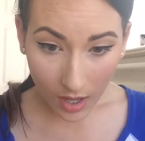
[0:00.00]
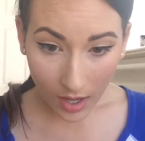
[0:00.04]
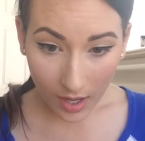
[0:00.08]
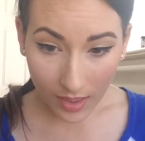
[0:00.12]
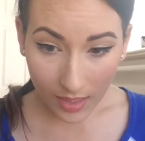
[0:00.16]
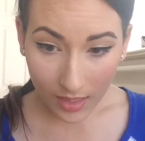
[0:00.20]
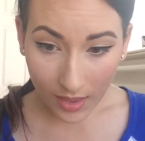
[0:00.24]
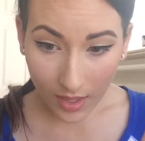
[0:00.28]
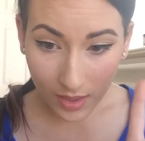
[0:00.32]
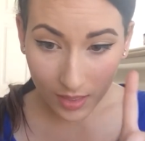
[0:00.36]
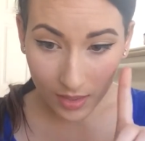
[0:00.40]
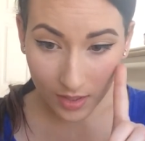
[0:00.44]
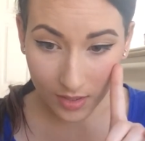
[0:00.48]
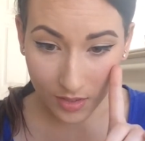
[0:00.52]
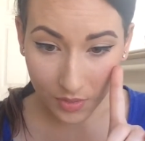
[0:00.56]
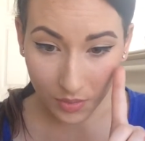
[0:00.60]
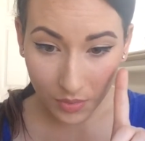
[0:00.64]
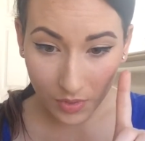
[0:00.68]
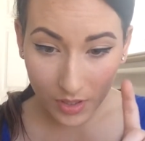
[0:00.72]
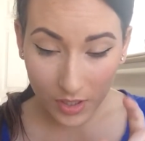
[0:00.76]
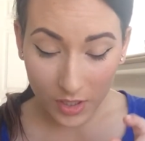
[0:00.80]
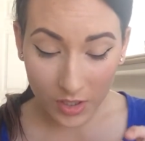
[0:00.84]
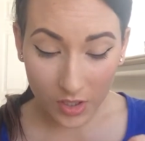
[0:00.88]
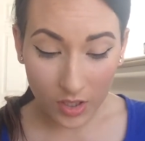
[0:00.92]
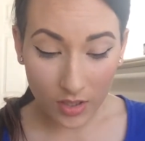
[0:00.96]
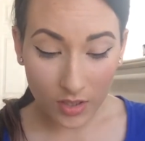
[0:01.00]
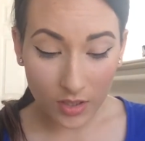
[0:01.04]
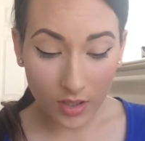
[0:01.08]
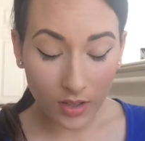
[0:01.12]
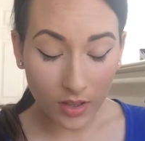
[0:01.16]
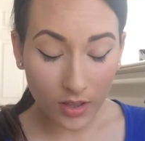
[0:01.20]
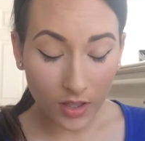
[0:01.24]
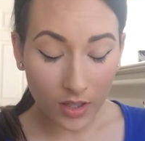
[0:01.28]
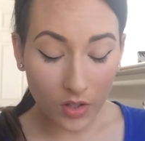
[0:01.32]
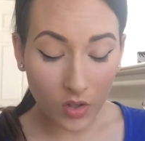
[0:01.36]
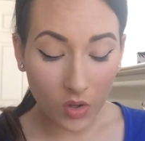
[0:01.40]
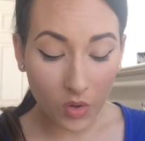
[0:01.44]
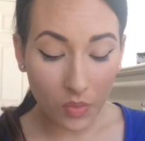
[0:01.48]
I think this one is just a
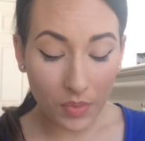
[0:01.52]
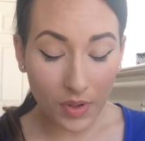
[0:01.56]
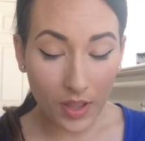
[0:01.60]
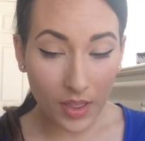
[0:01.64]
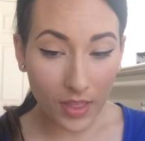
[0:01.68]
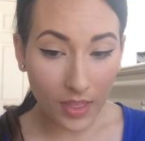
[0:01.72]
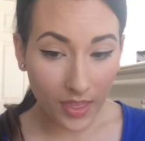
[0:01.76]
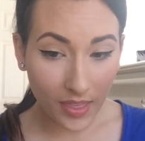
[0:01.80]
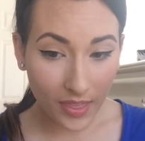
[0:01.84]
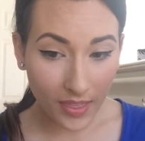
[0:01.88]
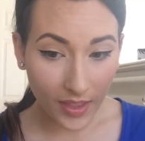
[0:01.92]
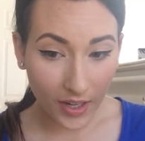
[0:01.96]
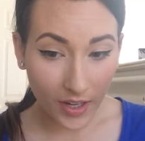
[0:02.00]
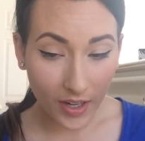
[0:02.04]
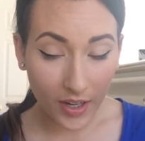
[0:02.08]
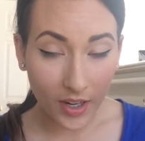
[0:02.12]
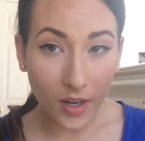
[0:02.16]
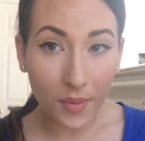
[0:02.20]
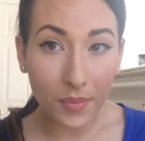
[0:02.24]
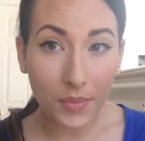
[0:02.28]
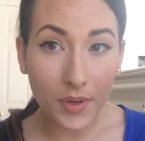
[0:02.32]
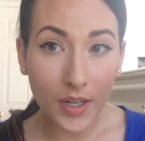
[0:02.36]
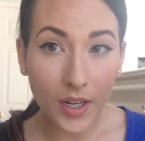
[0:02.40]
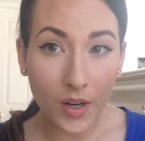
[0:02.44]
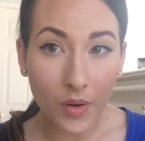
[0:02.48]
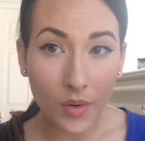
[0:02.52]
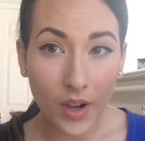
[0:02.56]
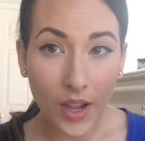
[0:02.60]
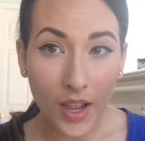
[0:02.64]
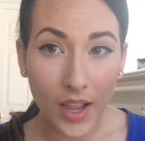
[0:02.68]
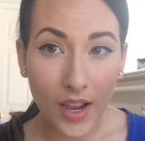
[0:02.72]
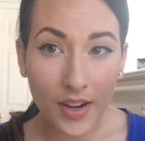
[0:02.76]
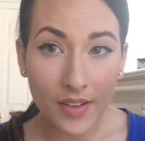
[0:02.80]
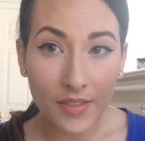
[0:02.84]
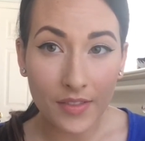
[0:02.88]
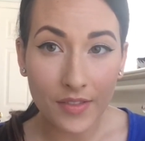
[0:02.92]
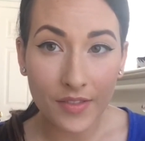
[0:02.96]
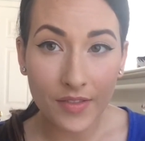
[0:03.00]
little bit thicker. I'm going to go
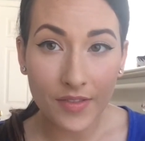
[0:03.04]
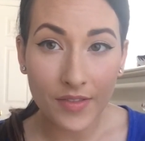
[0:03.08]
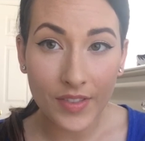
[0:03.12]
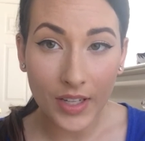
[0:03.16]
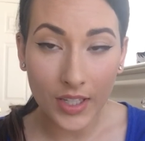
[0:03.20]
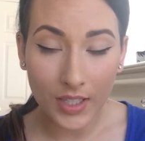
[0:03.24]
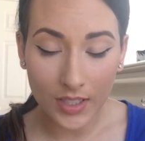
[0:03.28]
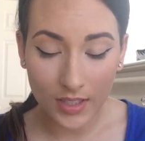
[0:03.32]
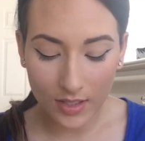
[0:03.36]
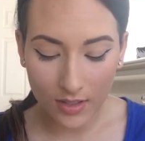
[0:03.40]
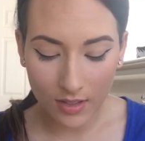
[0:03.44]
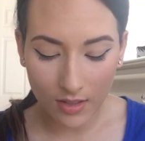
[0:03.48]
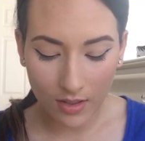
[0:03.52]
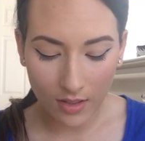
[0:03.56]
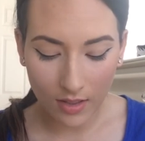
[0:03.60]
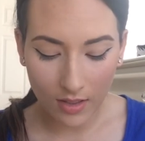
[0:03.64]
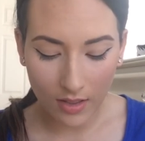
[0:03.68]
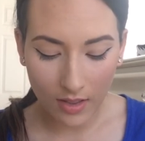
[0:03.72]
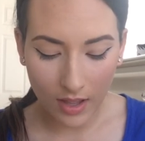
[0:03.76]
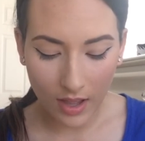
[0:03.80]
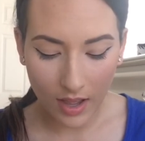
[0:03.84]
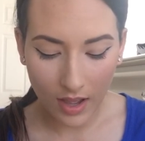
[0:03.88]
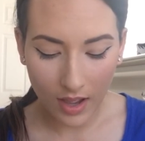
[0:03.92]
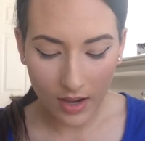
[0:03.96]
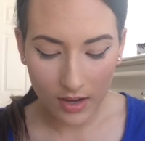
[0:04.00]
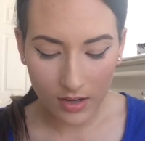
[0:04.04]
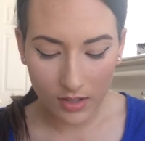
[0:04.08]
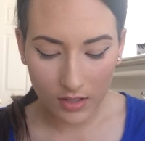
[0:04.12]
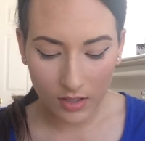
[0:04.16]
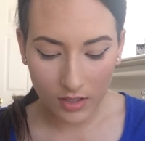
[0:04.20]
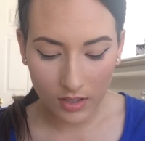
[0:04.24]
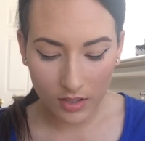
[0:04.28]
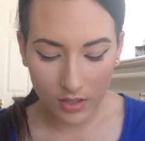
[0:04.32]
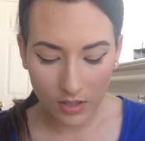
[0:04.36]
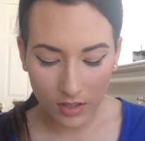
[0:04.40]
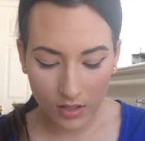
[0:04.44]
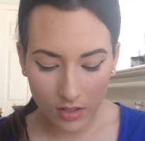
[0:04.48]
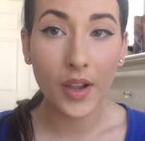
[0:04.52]
ahead and fix that.
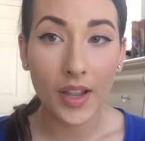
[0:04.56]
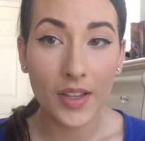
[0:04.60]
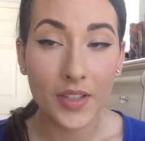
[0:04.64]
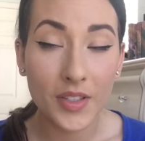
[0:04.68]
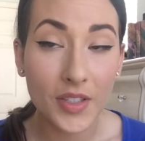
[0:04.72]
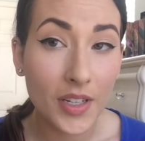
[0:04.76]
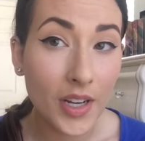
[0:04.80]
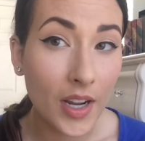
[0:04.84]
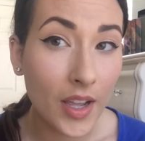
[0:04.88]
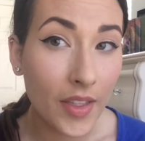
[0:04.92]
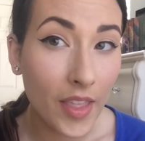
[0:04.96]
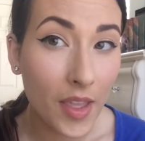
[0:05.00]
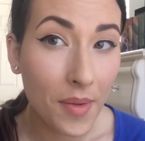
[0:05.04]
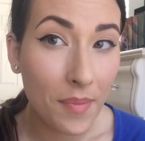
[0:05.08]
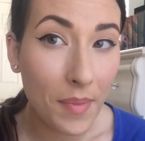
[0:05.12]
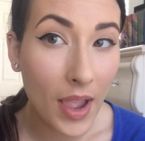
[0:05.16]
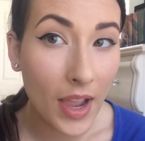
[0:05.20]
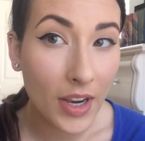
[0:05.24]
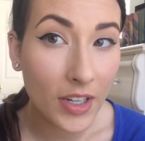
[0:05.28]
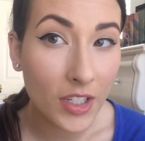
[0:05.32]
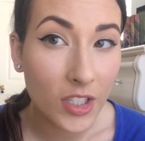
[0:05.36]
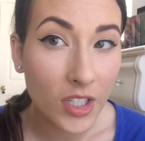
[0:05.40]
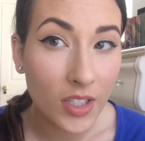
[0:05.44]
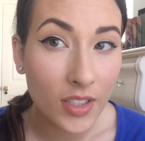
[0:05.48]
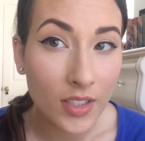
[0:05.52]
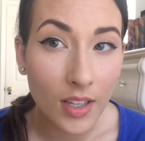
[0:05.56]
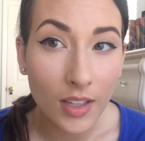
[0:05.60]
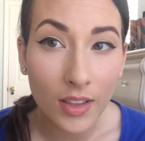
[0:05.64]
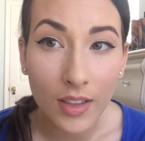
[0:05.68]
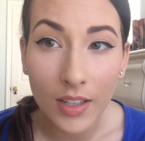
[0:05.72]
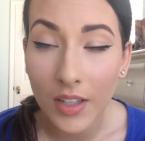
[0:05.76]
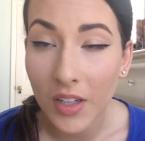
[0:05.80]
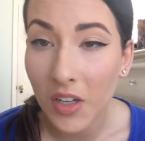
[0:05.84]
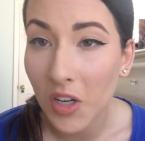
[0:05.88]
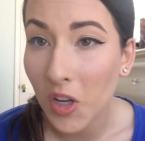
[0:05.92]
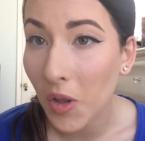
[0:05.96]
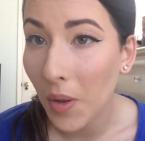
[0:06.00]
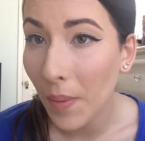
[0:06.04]
Okay, so now they match just a
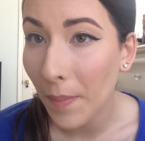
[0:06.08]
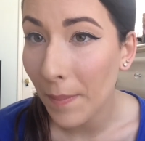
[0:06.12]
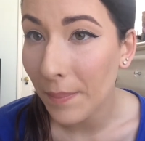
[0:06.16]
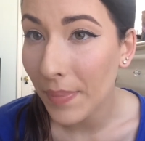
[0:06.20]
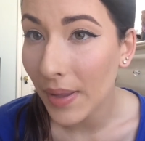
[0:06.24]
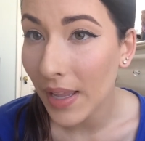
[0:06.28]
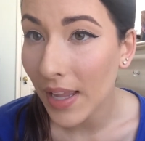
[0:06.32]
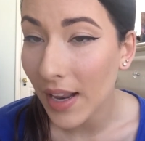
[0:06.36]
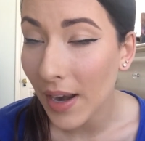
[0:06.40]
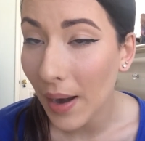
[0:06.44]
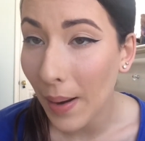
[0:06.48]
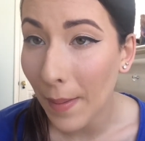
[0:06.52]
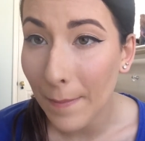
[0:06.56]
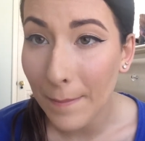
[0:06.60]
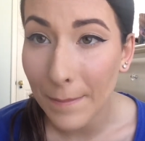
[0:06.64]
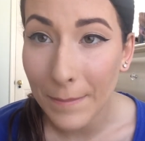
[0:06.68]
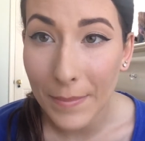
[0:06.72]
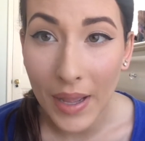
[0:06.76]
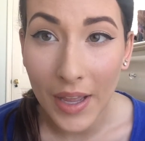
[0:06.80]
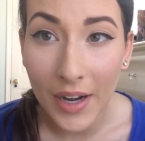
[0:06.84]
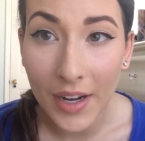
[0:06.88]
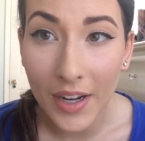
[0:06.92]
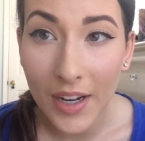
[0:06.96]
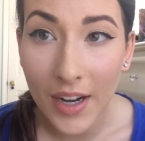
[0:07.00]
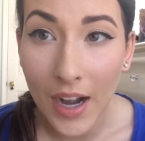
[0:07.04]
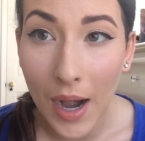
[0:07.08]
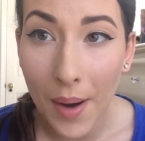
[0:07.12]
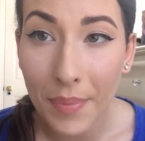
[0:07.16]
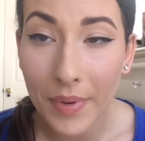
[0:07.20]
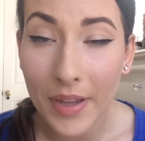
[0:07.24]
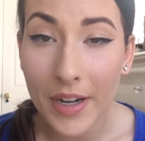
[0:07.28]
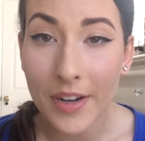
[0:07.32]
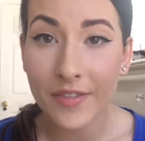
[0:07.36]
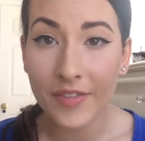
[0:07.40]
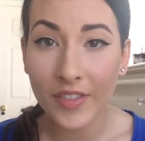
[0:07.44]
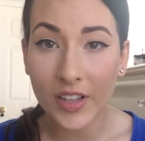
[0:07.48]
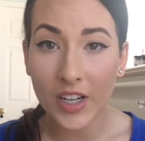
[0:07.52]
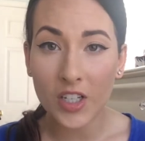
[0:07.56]
little bit better. I'm going
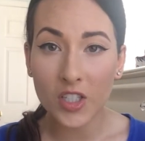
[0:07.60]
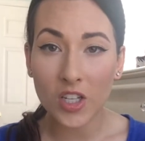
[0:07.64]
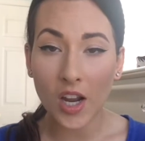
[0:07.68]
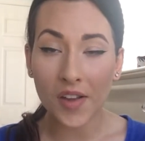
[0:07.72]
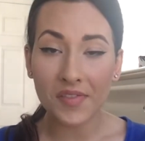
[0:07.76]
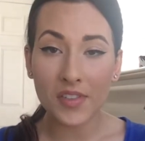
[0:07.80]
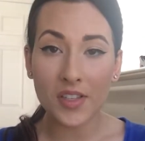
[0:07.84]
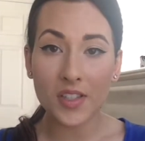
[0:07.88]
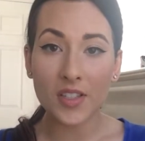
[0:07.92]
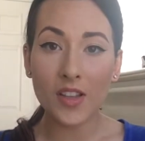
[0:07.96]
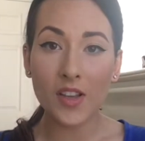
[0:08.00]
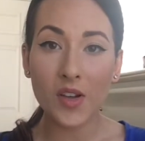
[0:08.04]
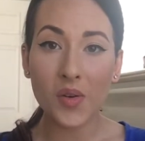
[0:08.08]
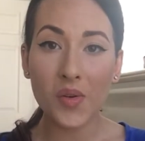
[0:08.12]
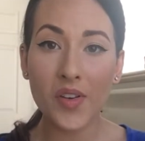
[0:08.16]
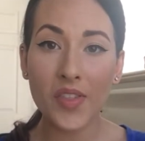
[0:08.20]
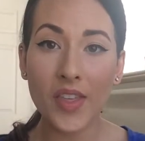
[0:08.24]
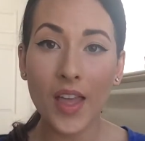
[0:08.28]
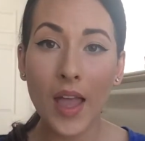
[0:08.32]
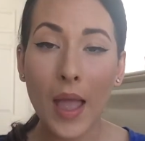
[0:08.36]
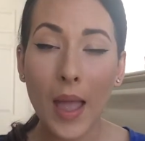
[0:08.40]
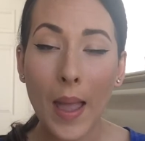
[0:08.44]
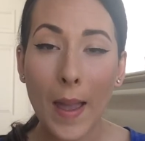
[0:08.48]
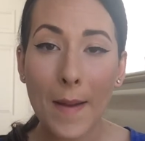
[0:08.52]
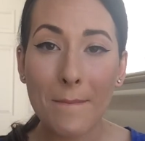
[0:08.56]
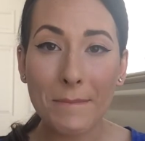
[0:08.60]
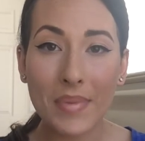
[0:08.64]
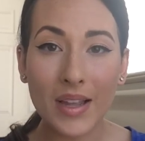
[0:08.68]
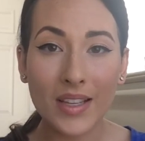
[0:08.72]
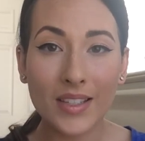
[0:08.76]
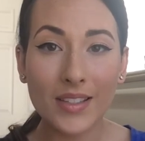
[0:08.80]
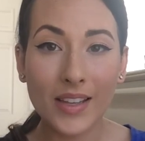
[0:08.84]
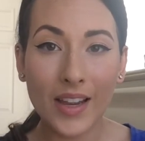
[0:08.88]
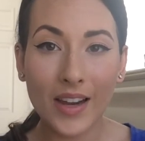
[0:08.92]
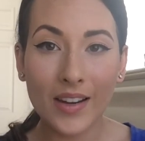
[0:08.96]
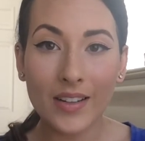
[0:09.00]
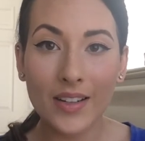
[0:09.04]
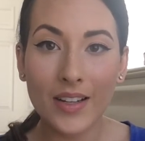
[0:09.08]
to finish off this look with
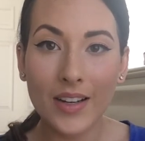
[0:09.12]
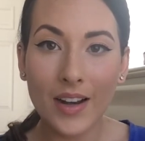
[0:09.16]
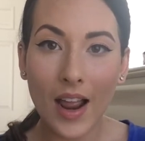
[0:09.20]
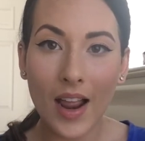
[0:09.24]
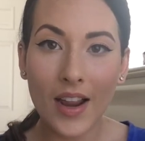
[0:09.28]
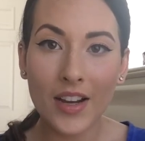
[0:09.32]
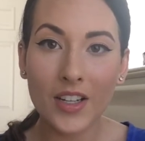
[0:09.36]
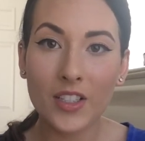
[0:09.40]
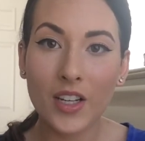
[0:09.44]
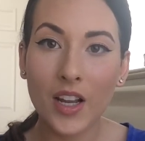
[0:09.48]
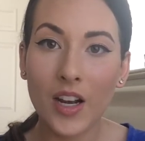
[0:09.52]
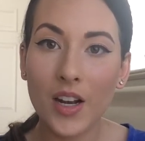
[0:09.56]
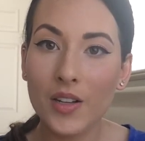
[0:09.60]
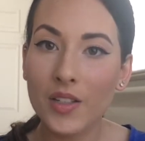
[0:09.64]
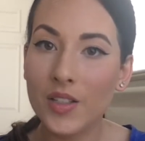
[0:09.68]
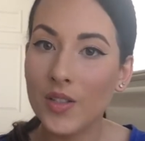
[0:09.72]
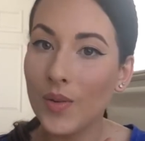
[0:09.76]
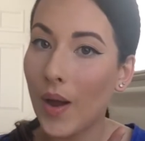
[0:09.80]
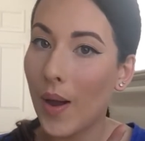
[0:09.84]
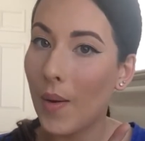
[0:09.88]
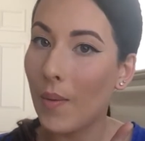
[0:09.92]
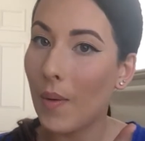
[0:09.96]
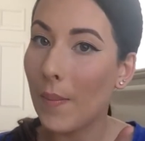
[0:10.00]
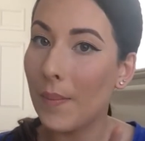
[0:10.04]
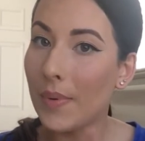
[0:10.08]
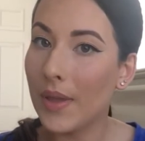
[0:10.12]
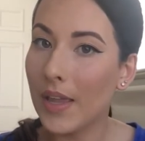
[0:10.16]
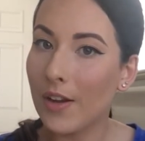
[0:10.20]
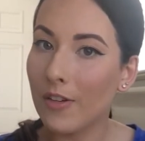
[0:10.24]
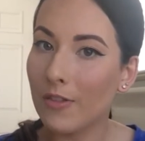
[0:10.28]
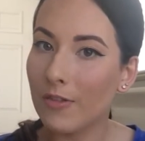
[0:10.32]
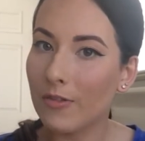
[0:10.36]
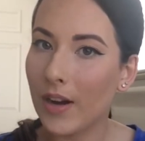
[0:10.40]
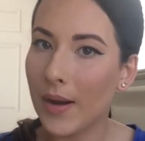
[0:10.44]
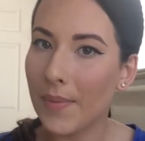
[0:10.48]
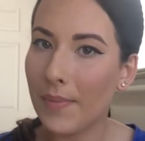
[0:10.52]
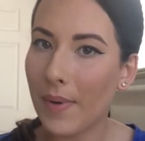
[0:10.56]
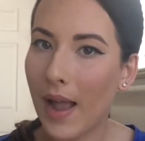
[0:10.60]
mascara and eyeshadow, so I will be
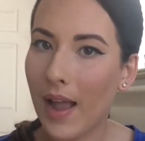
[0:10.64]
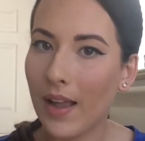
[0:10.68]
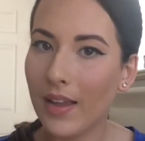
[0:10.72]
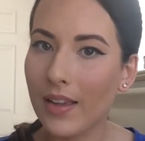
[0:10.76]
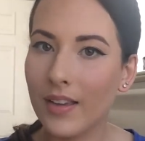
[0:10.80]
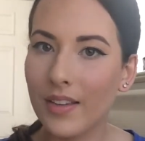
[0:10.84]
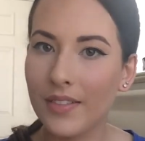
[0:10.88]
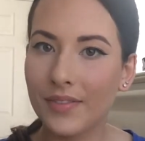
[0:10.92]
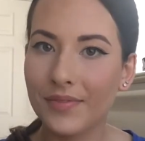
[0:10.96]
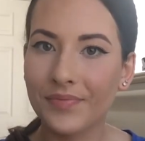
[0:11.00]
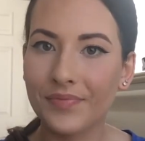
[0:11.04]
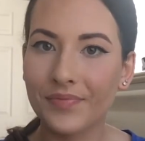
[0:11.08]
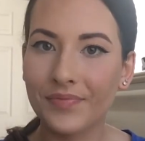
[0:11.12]
right back.